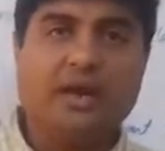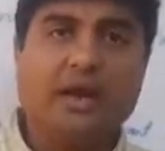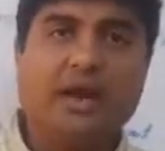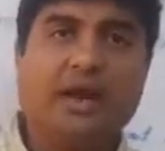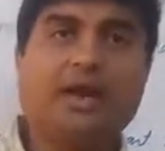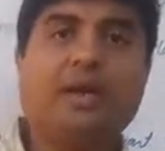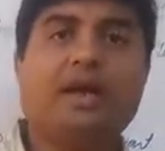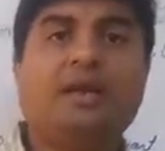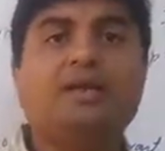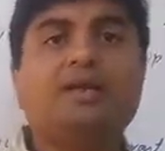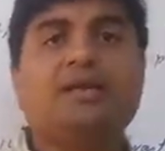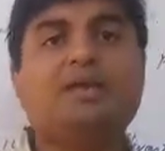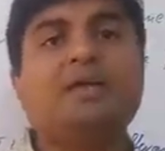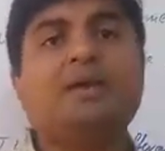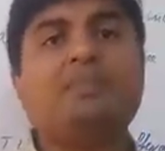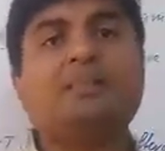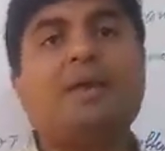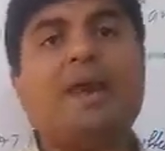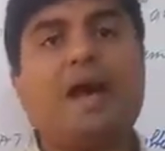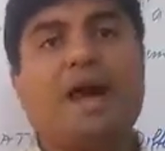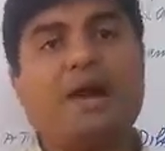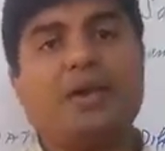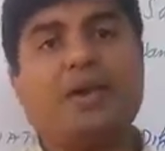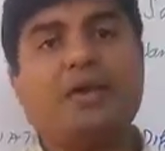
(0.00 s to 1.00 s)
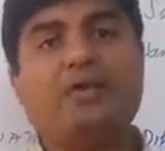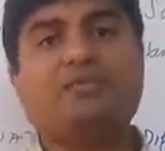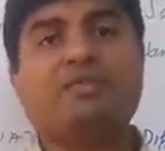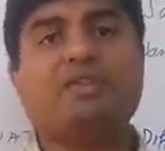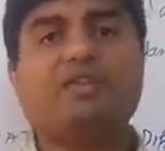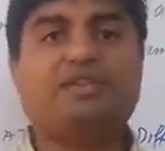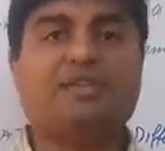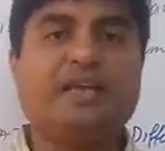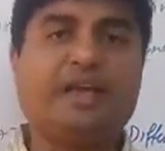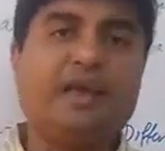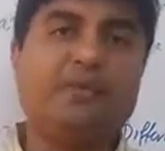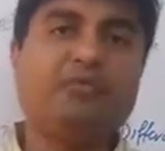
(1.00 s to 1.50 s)
and another plant of the
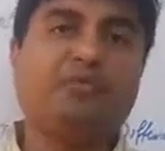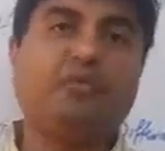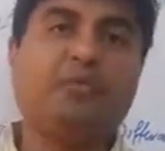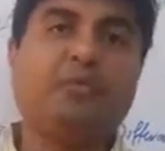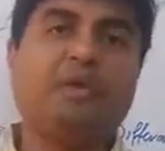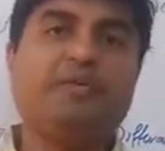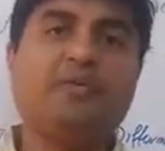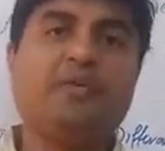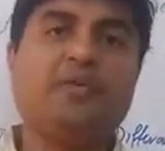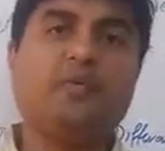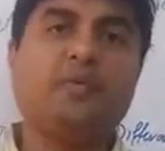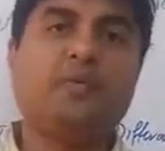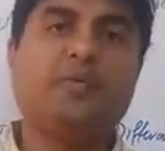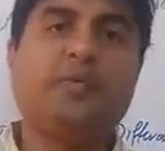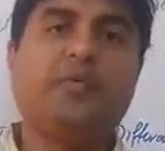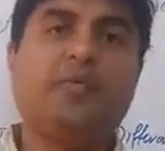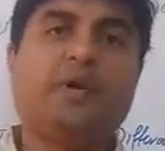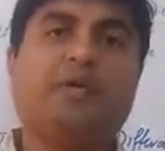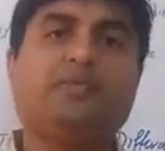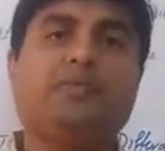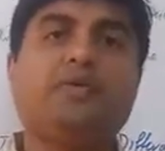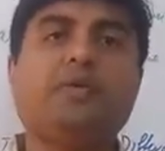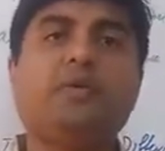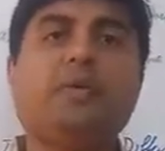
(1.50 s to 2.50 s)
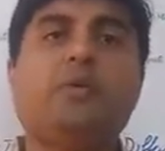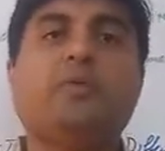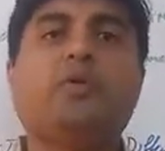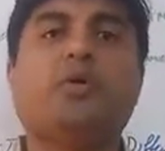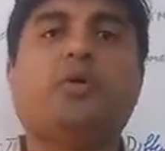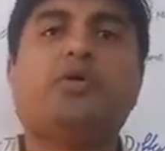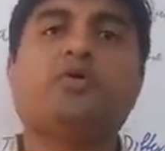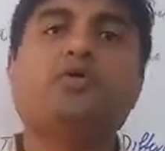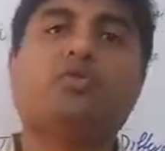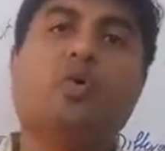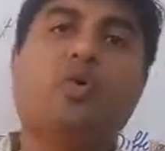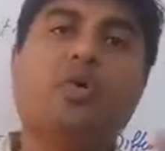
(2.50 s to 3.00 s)
same species will be what will
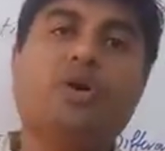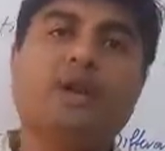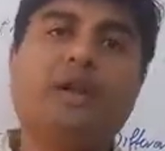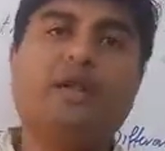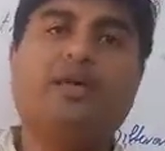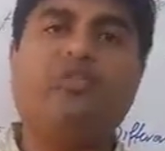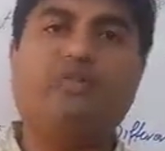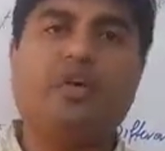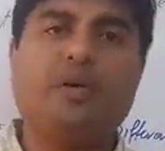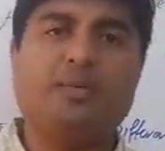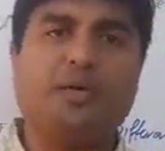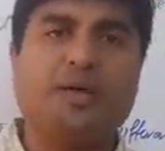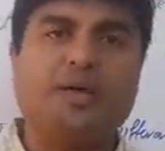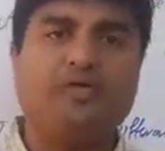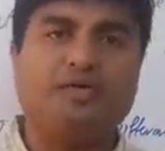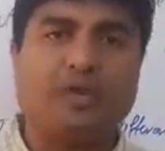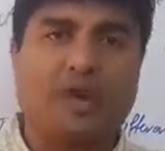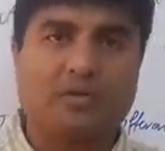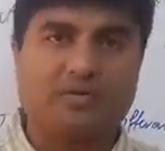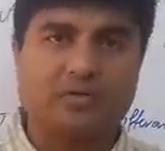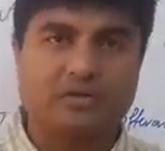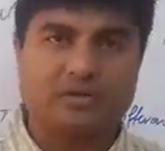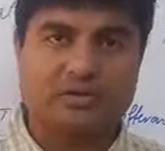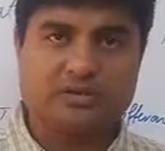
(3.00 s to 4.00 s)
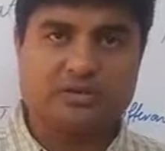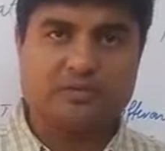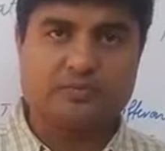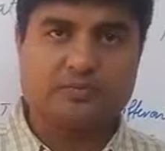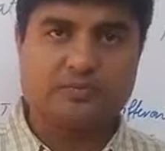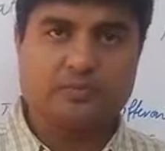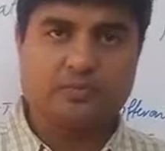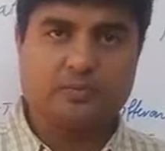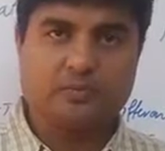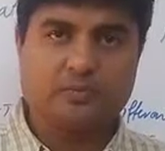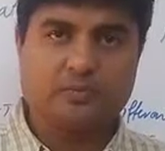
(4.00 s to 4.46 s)
produce only female flowers.